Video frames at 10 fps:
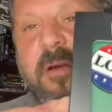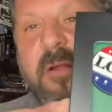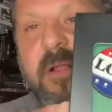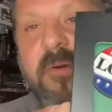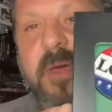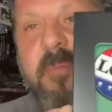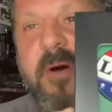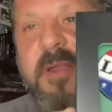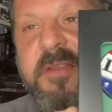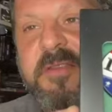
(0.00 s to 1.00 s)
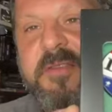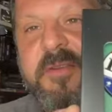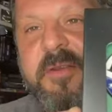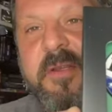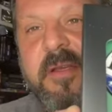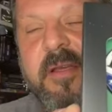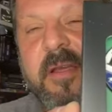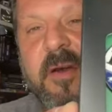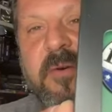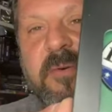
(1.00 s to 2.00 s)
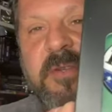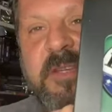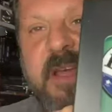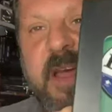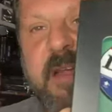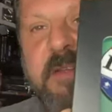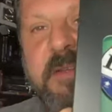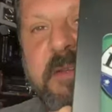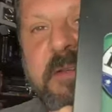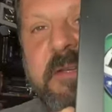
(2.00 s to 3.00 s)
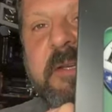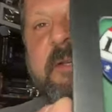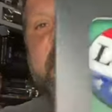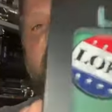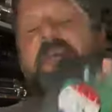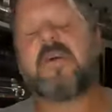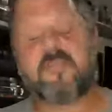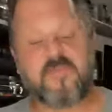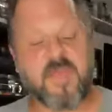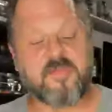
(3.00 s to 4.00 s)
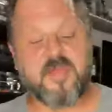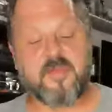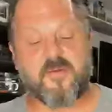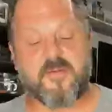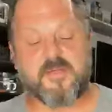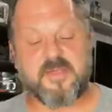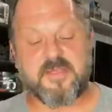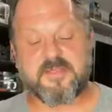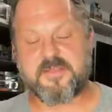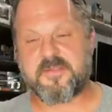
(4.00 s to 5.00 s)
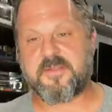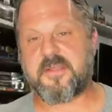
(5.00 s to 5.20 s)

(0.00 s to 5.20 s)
Loki buttons. How cool is that? I forgot that I ordered these.